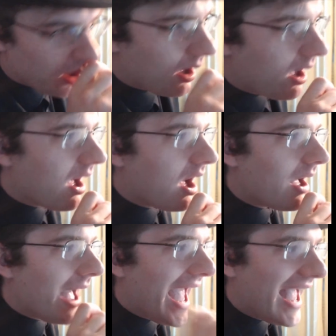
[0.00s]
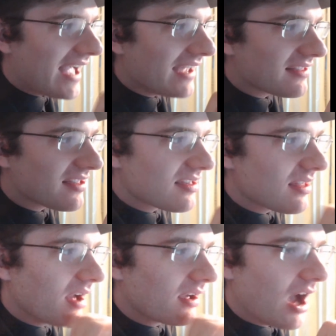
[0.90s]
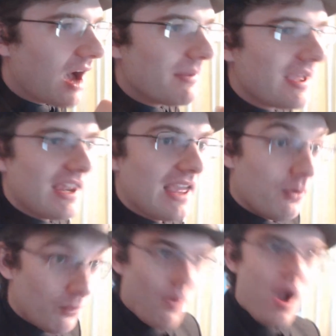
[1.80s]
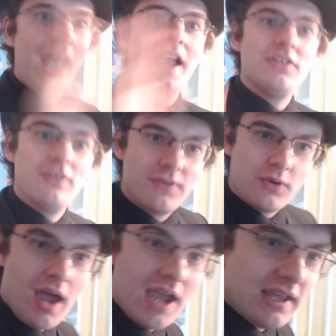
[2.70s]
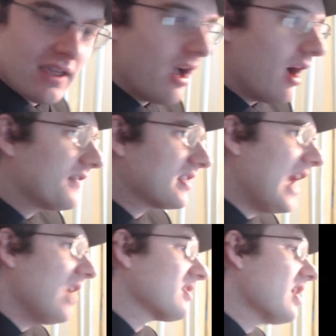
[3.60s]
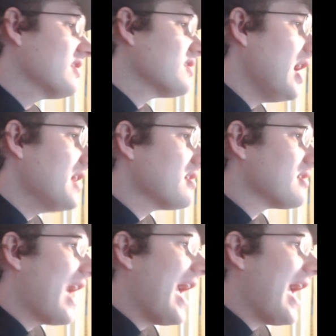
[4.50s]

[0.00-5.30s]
Ants come in a wide variety of scales, sizes,